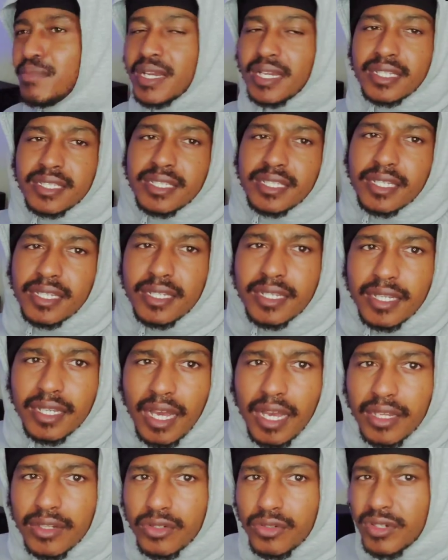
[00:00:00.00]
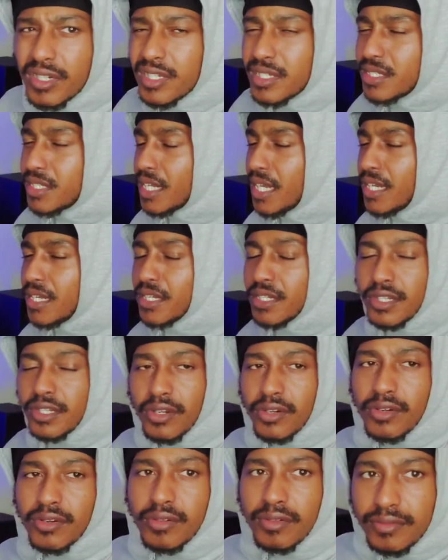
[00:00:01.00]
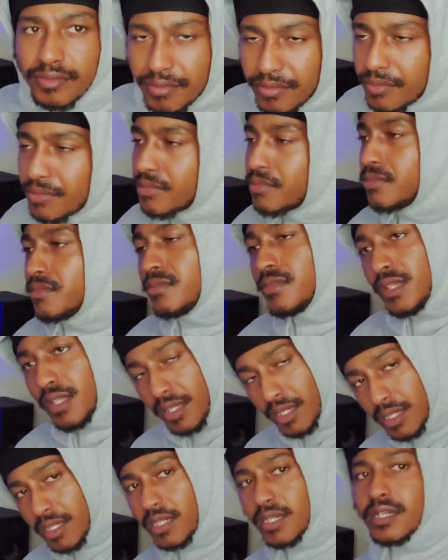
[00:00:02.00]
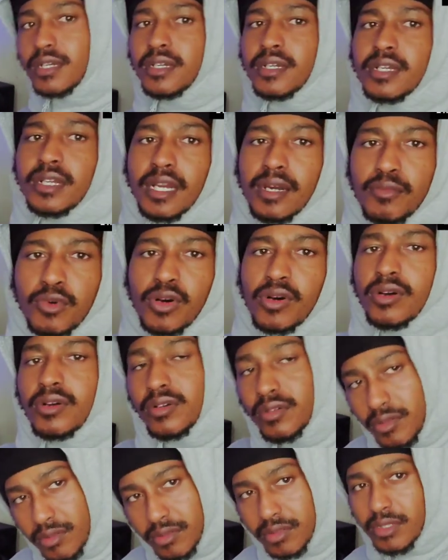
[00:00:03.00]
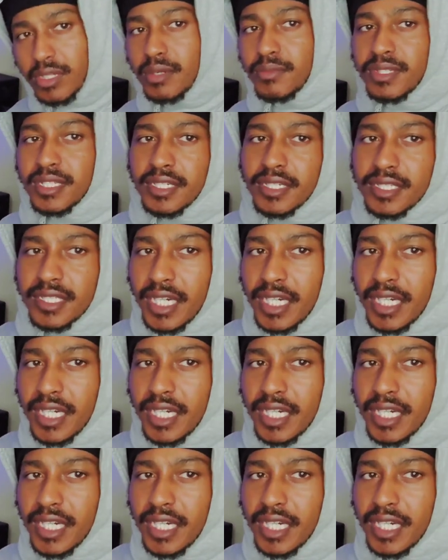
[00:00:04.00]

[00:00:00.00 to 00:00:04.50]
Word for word: mixing, how I do this, that, and the third. Come on. Come to the